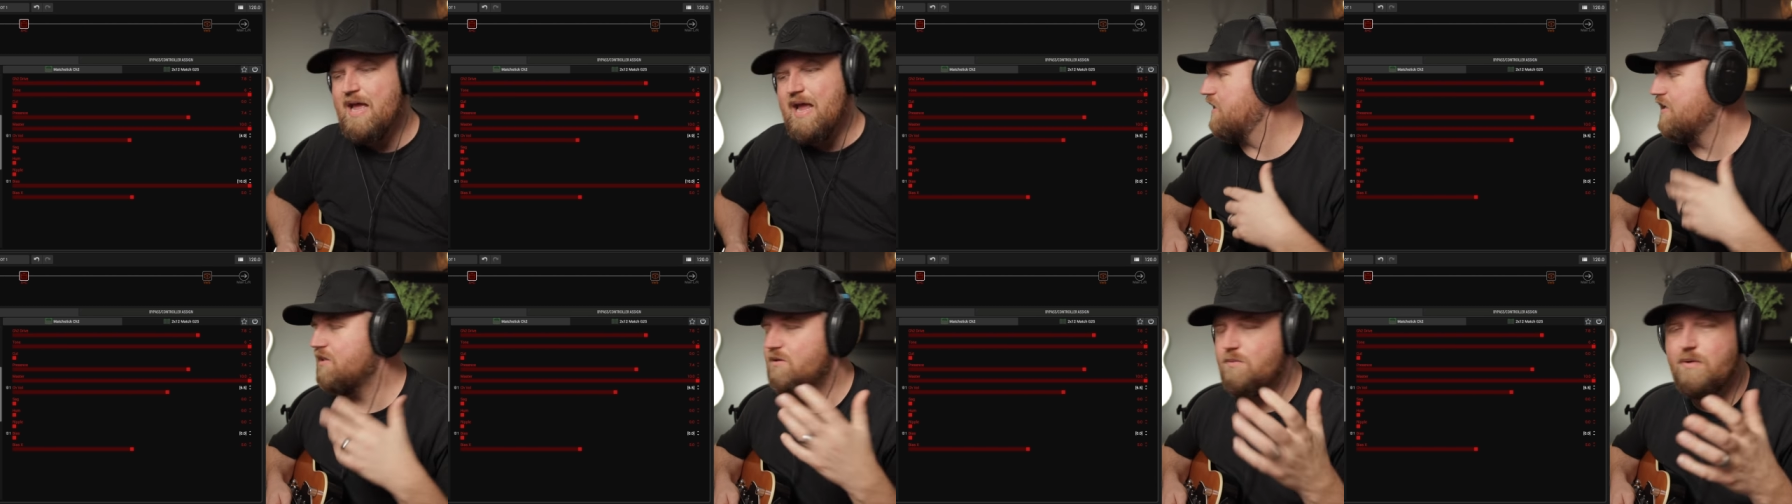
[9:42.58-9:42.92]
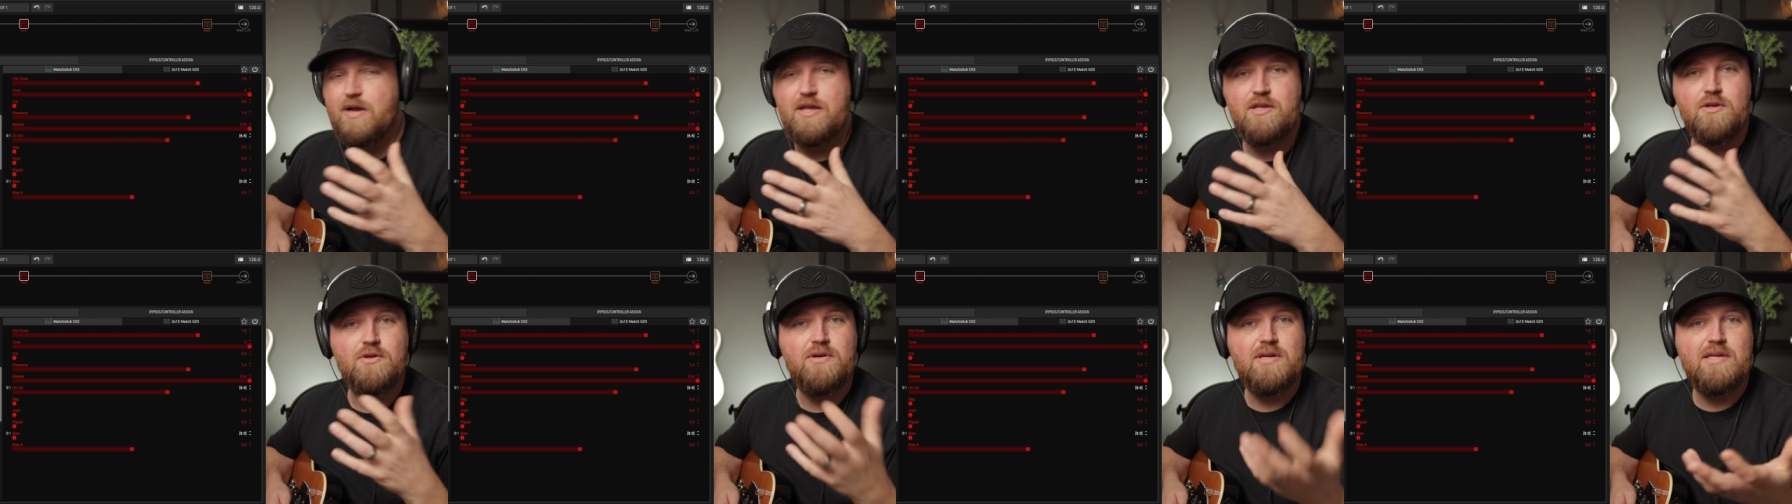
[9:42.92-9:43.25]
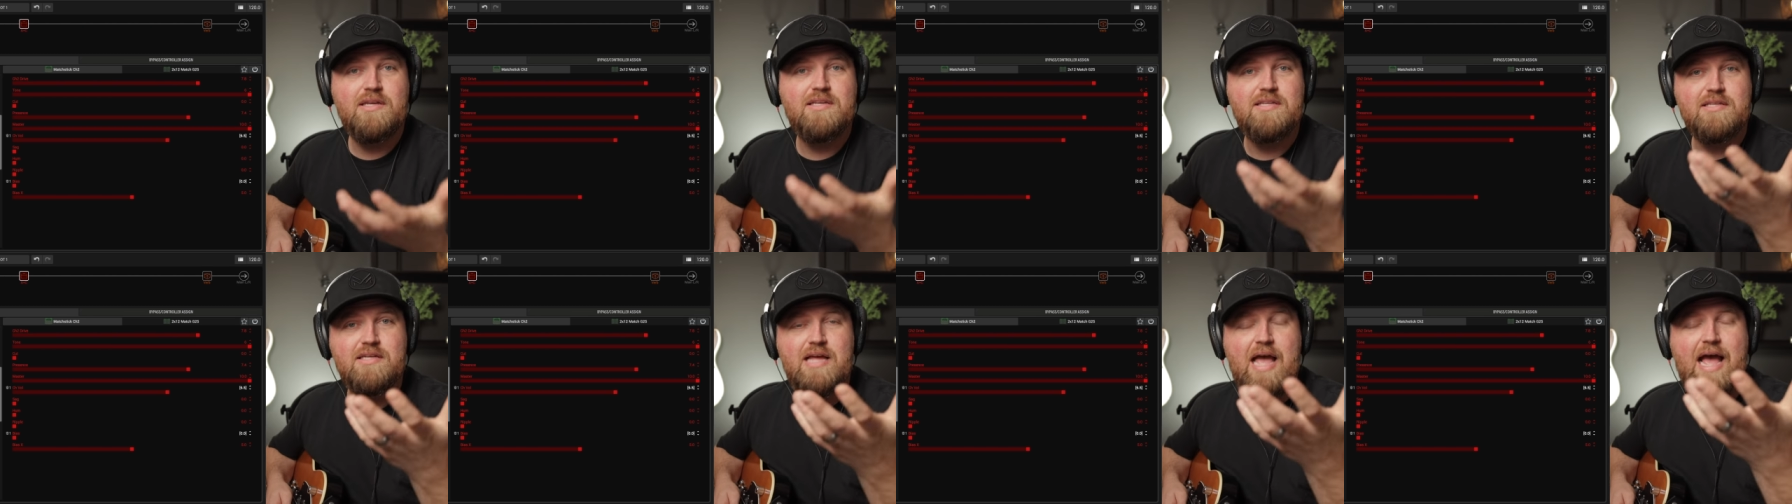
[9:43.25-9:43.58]
Either way, you
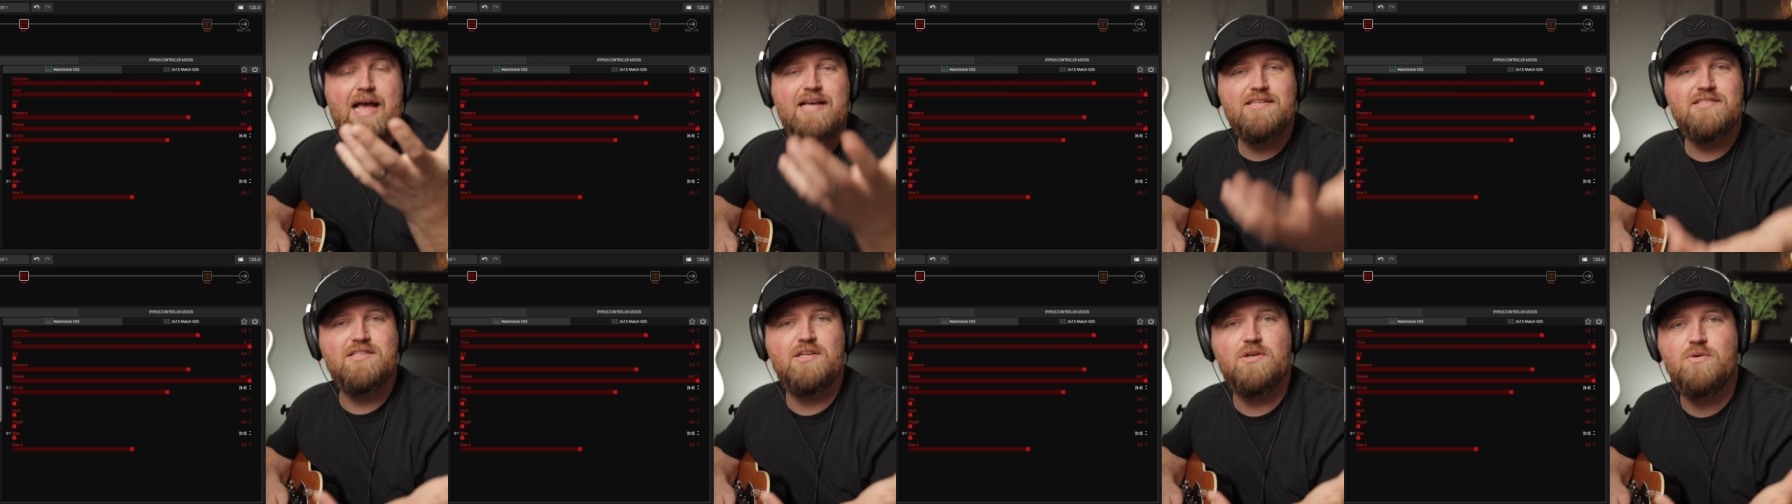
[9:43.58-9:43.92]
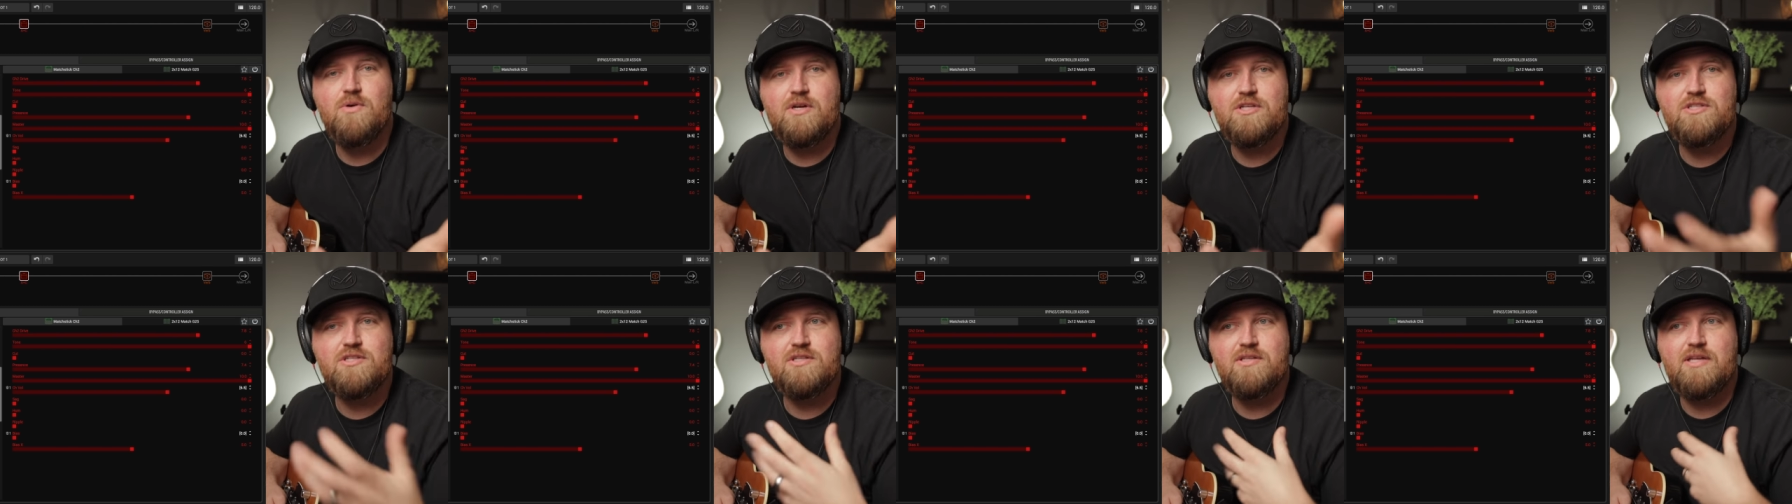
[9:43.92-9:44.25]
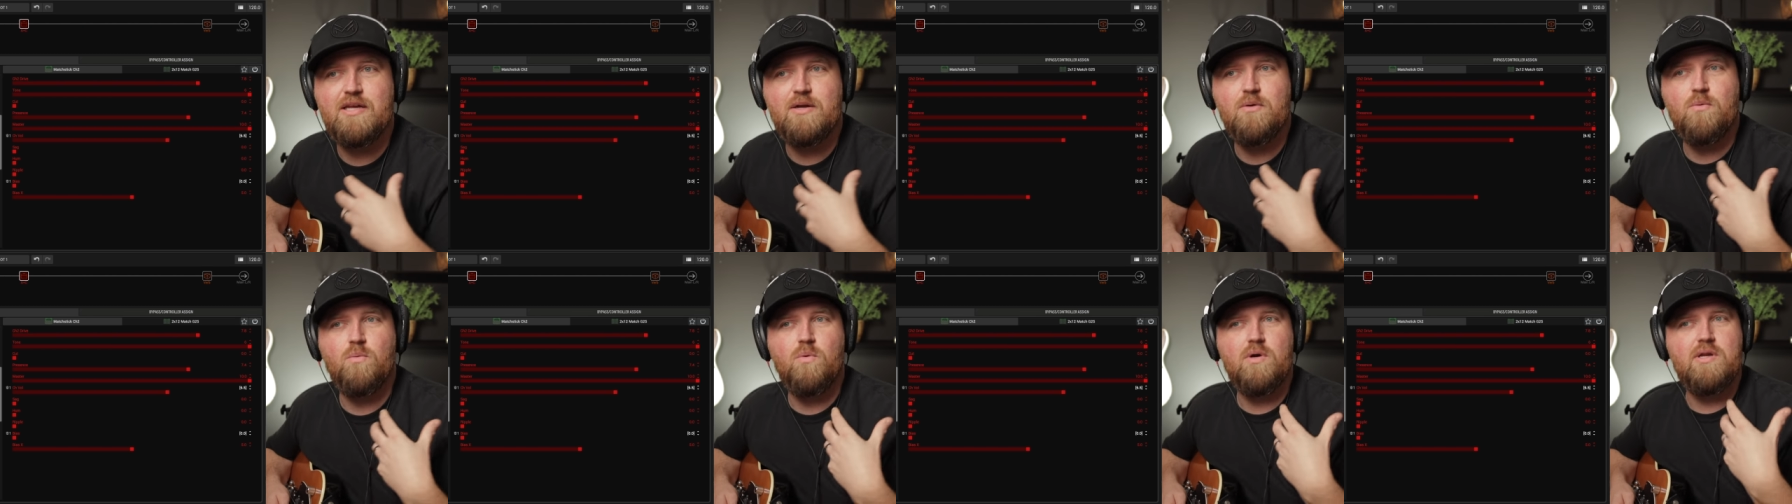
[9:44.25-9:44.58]
need to ask the question
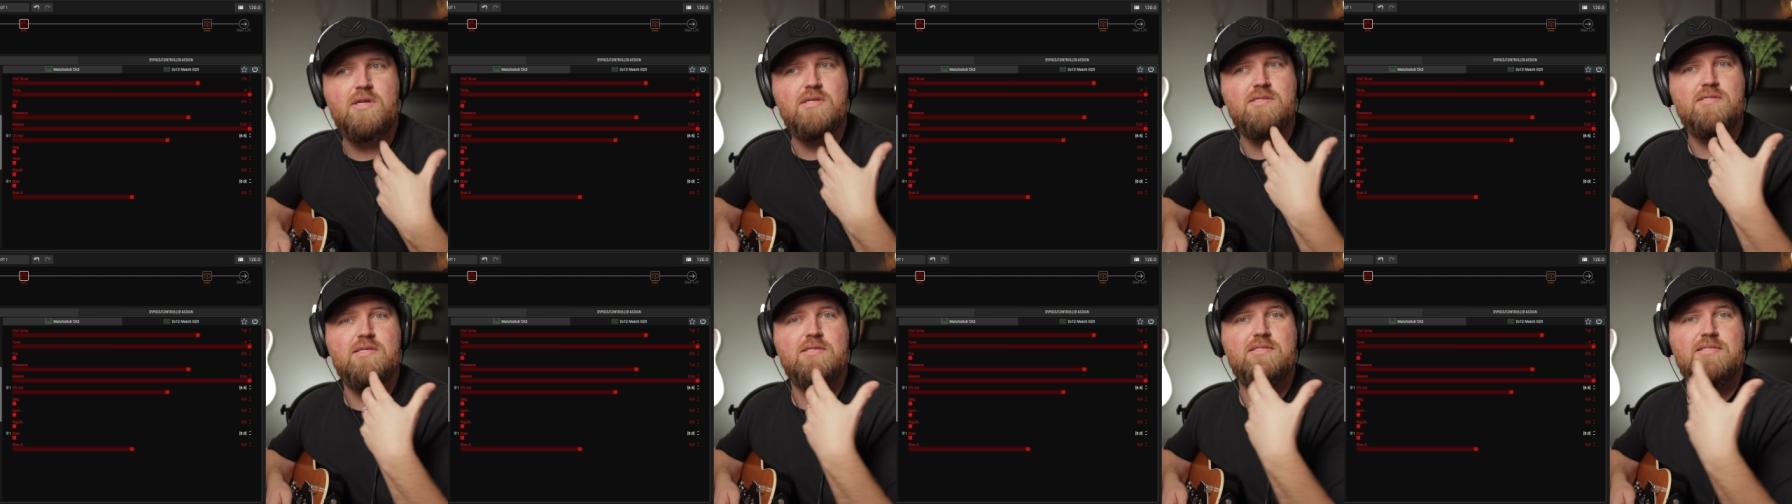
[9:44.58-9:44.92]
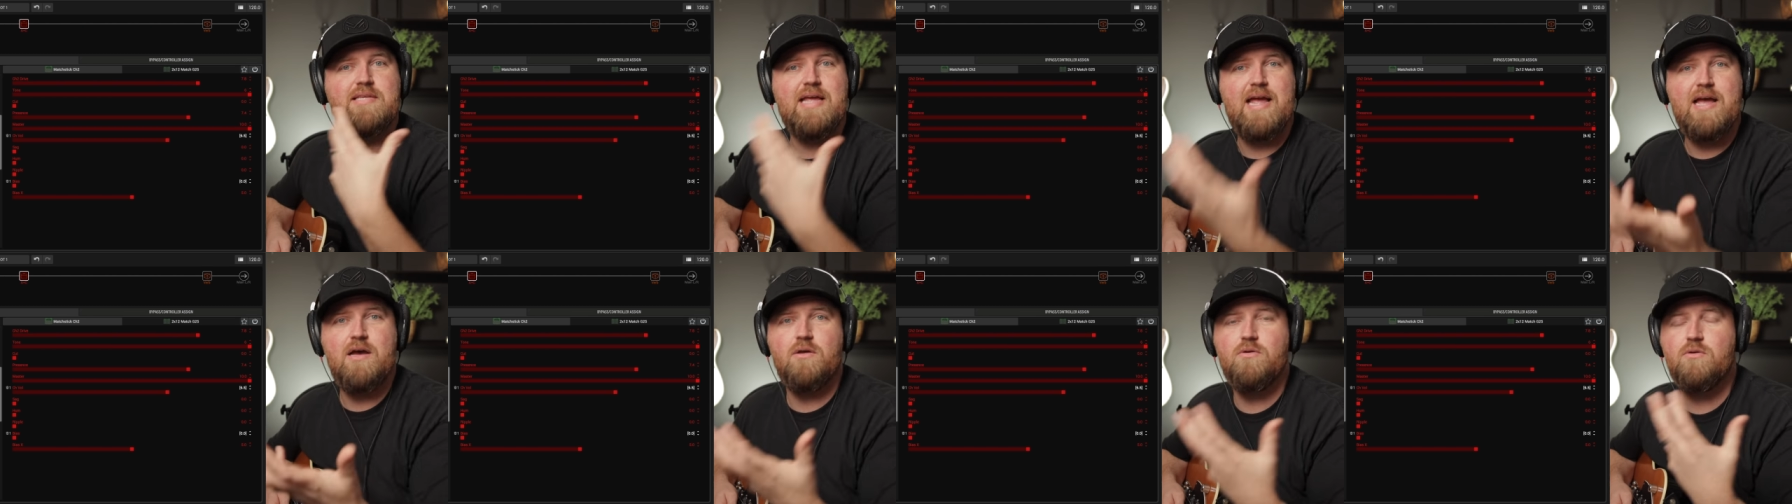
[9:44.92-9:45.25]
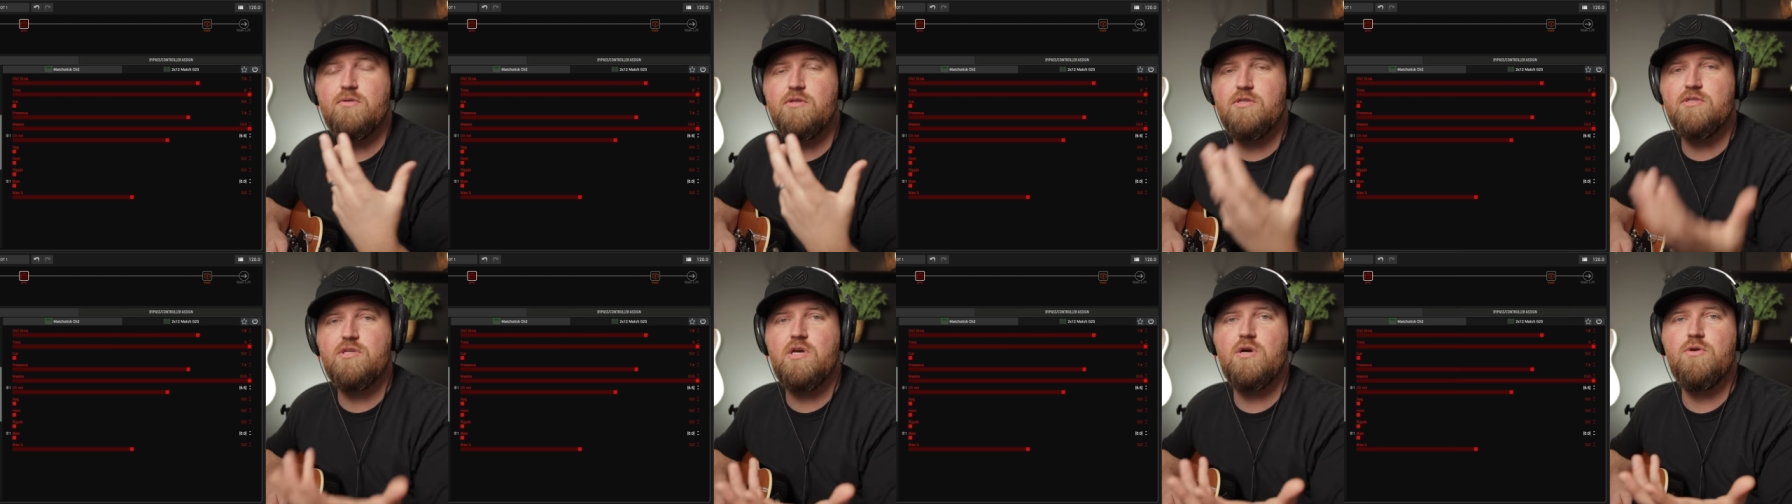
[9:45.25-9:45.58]
like what is the sound
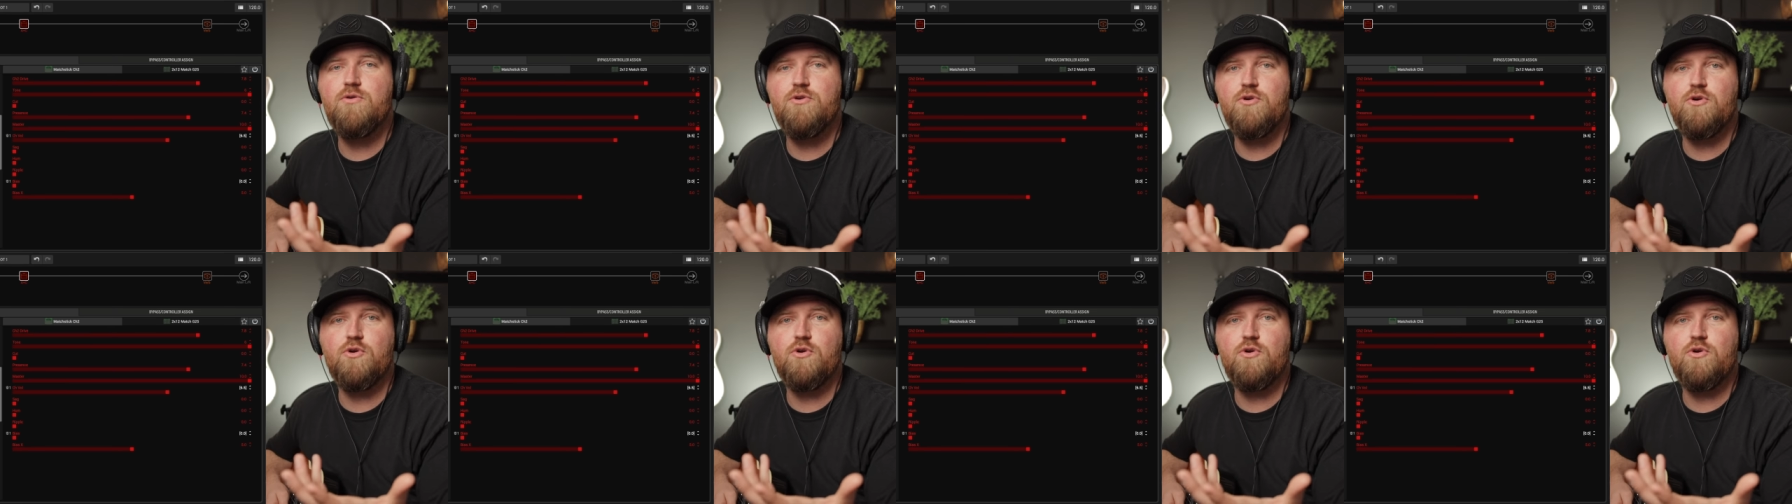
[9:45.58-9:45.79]
or the tone